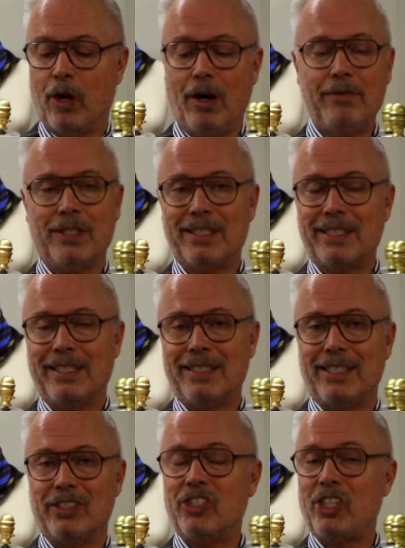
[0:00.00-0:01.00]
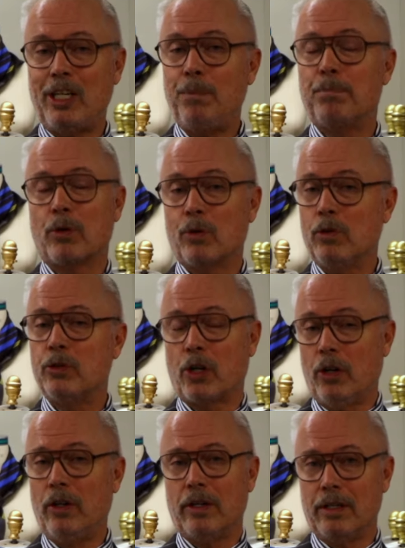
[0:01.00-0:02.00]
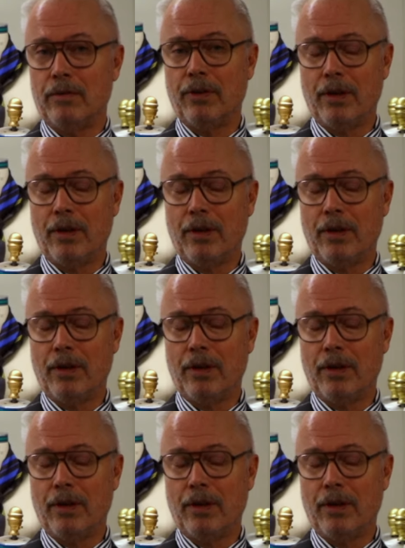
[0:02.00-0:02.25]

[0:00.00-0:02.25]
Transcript: obviously is a cheaper alternative.